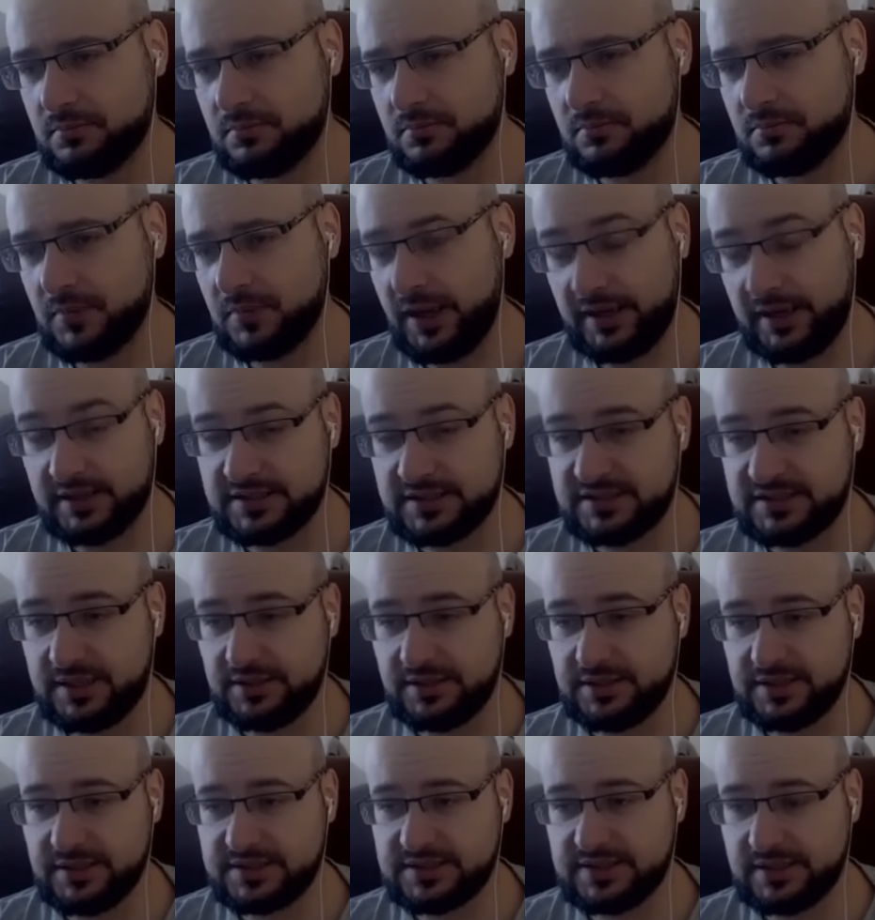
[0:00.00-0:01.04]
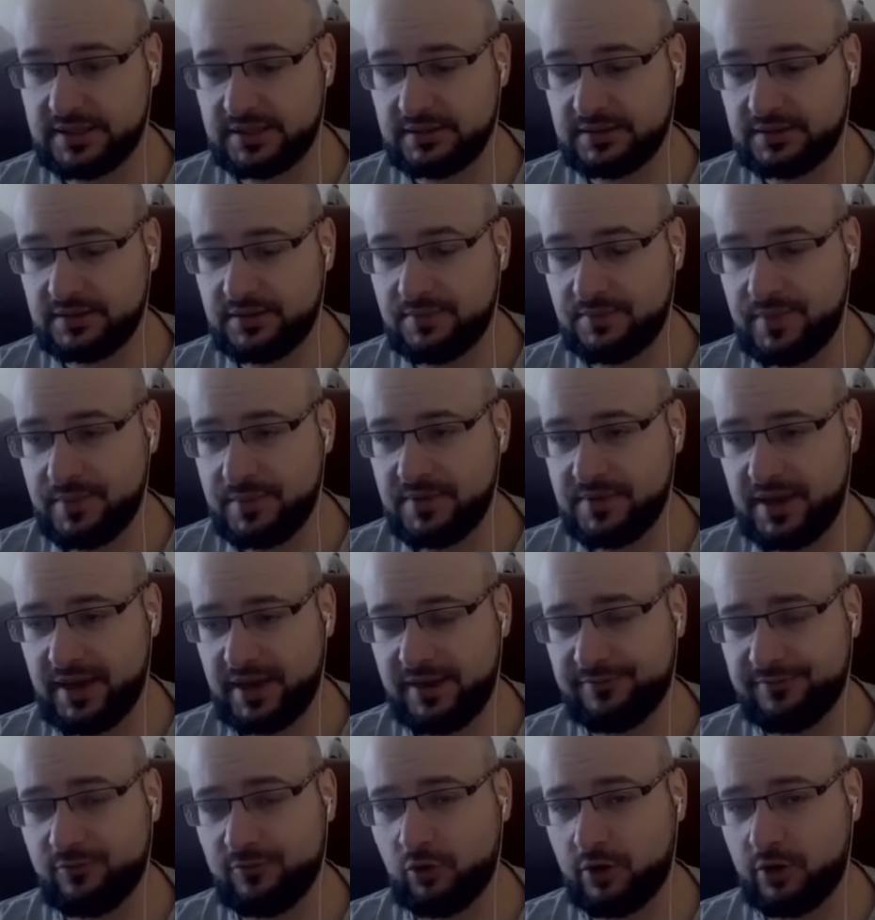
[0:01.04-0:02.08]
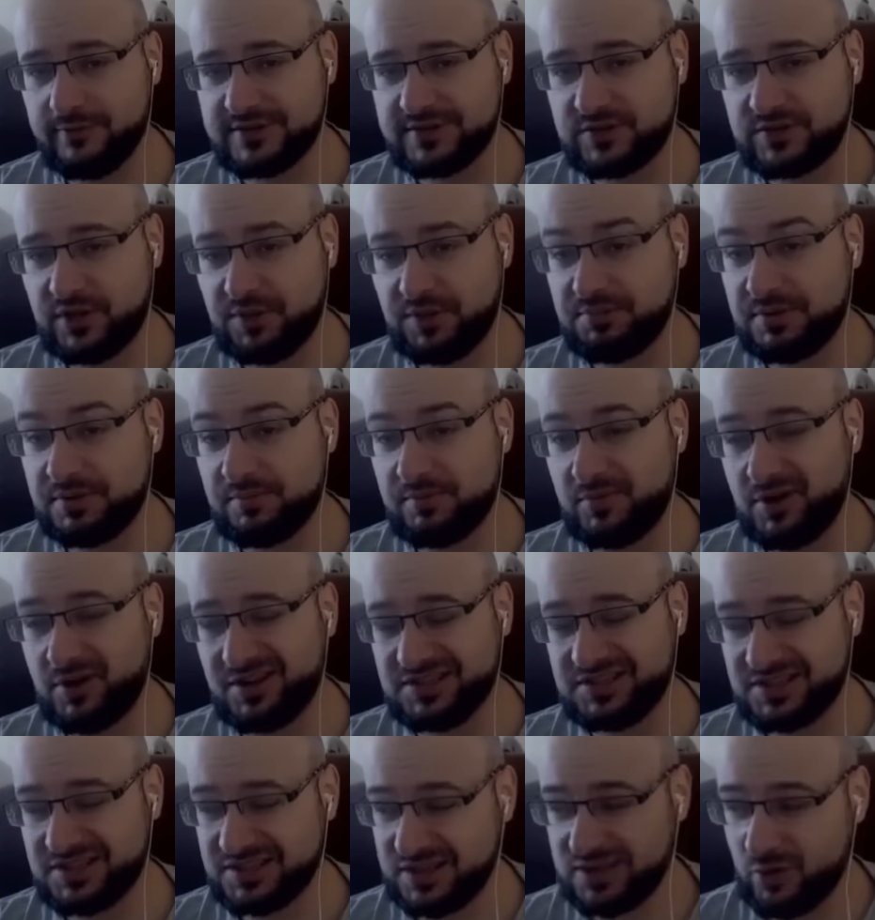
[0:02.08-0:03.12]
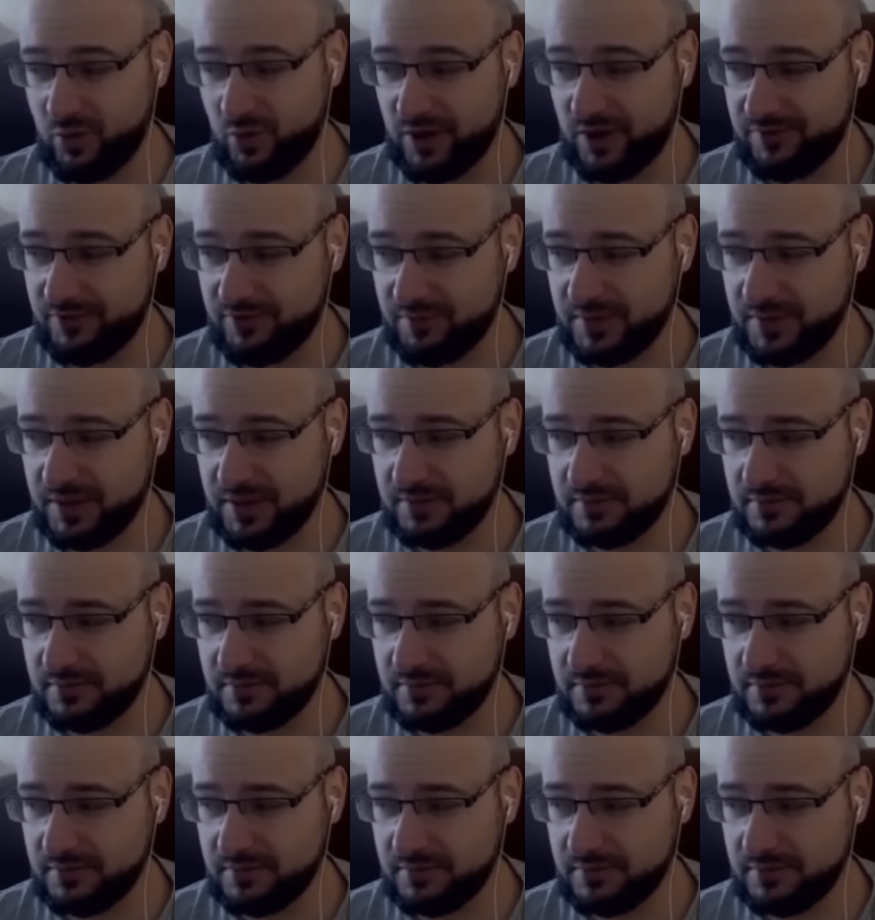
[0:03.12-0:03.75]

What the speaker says: I can stay distant. Maybe I have wolves to keep the bosses away from me.